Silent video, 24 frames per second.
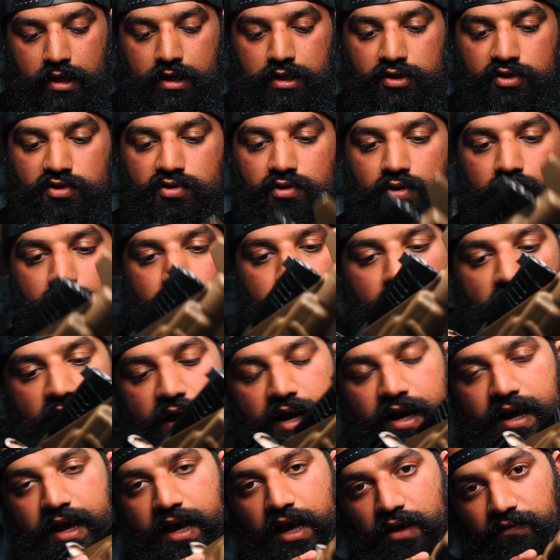So
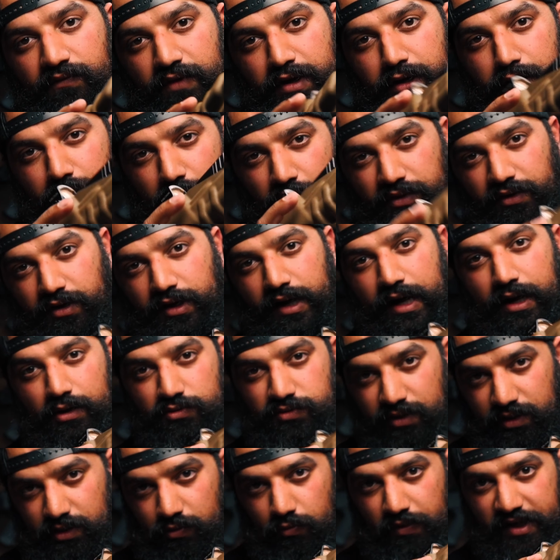I have another
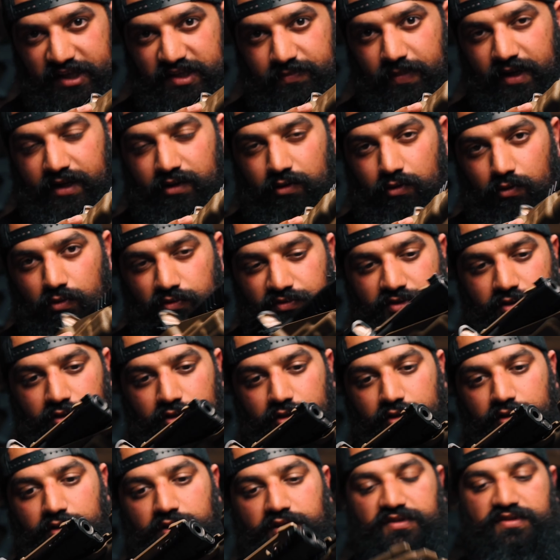outside the waistband
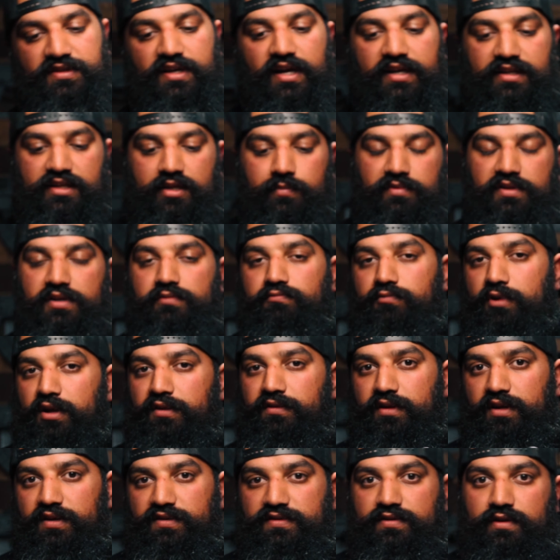holster because I typically
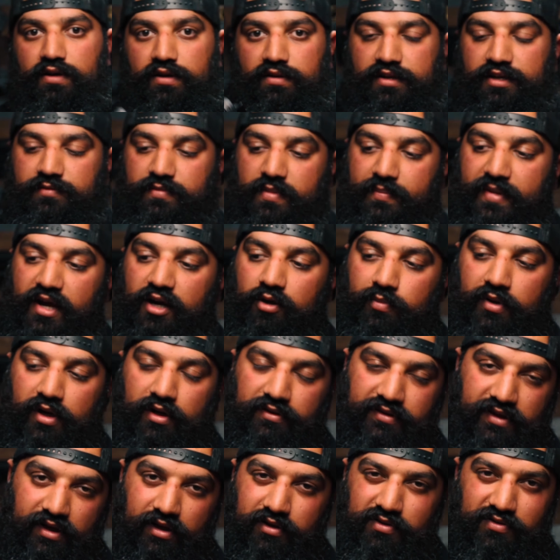run this on like a metal
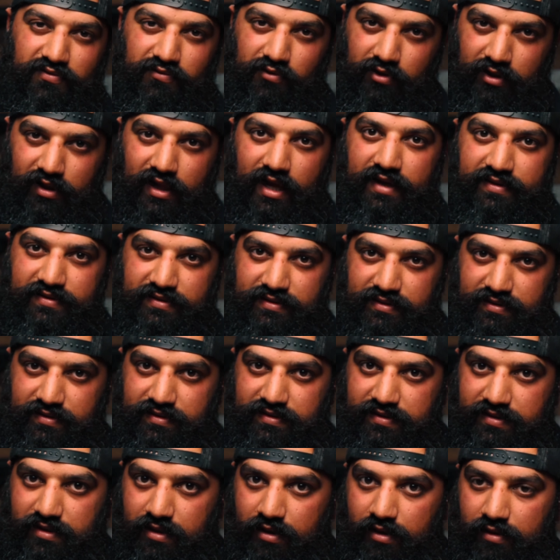belt that I'll use for classes
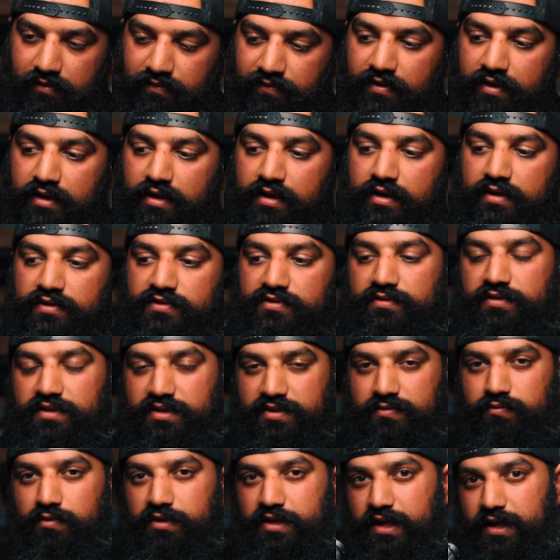and stuff. So
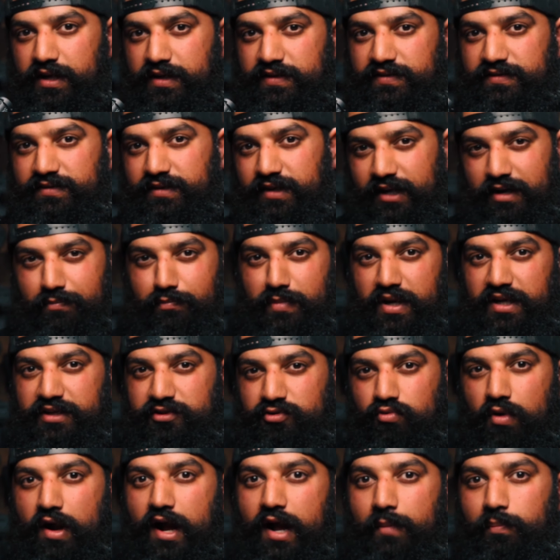this one is like a mid
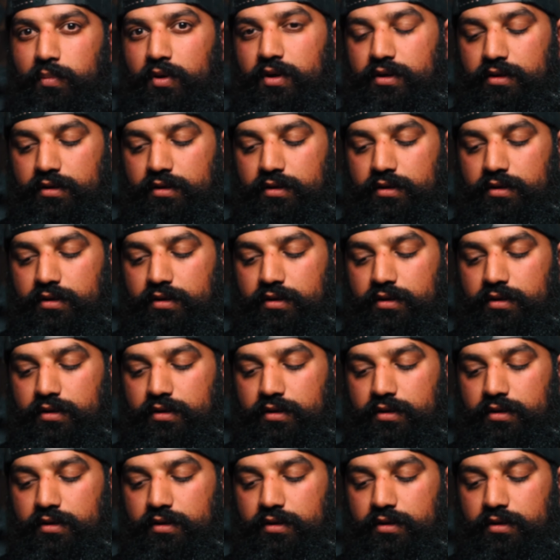drop.